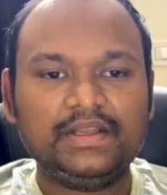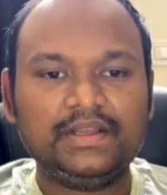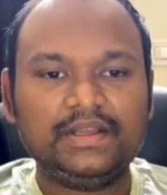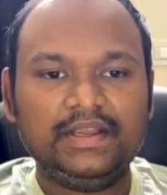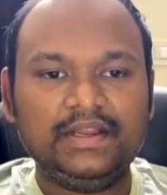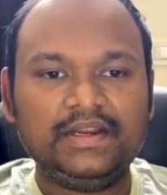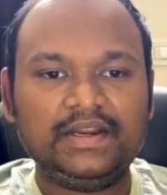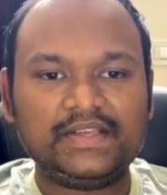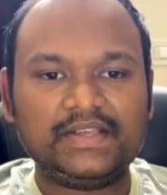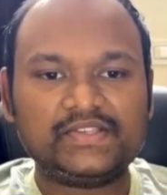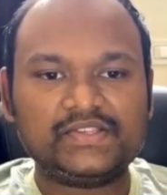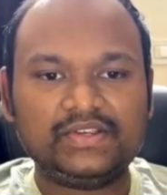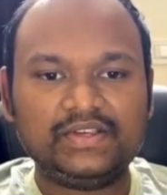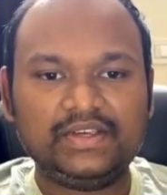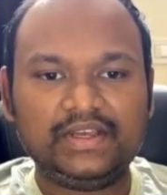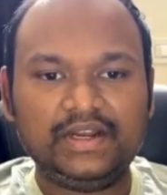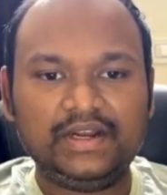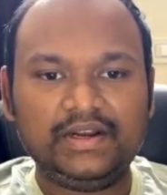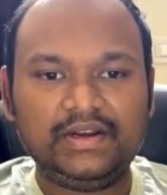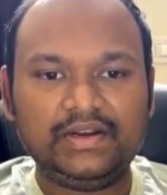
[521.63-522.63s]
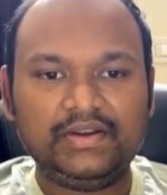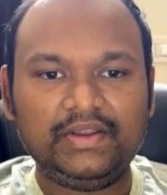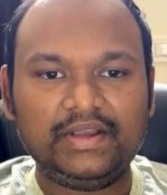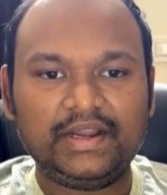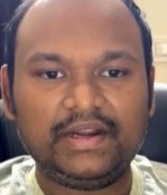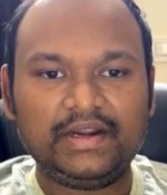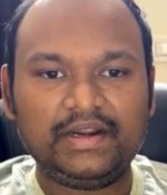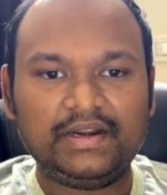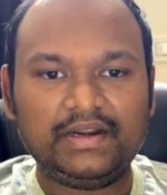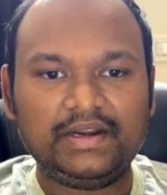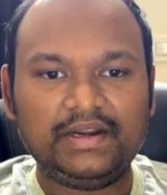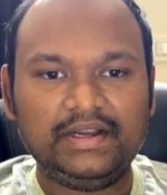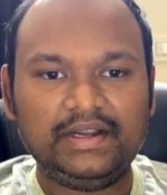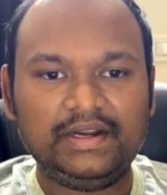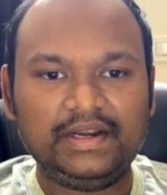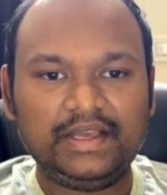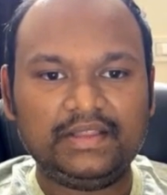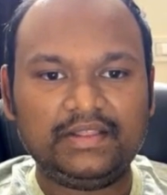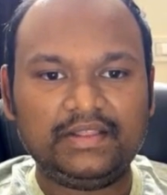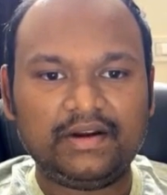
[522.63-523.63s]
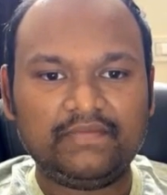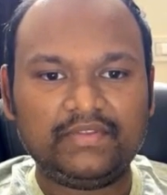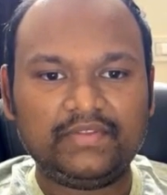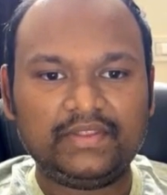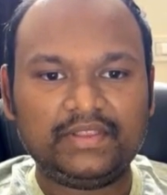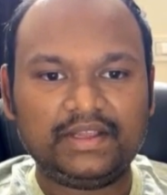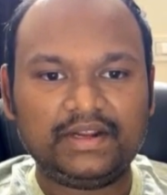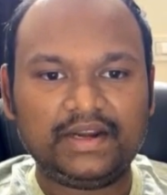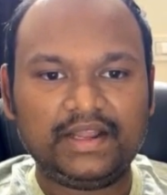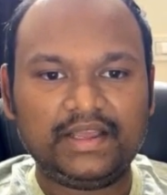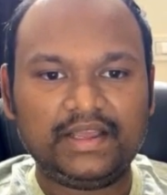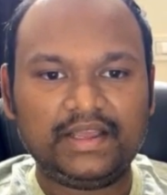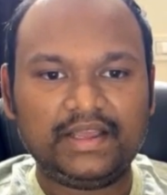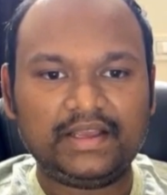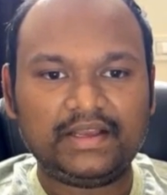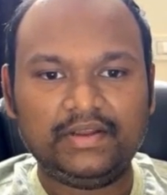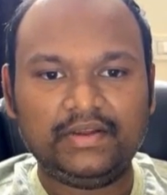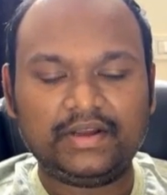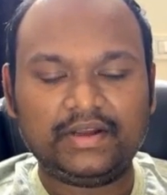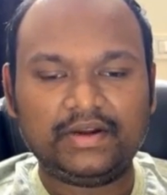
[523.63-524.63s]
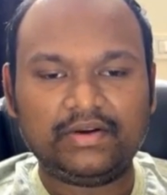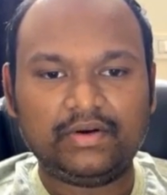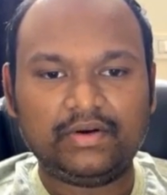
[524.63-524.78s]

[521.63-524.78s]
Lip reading: In SQL you can learn either of the thing, like you can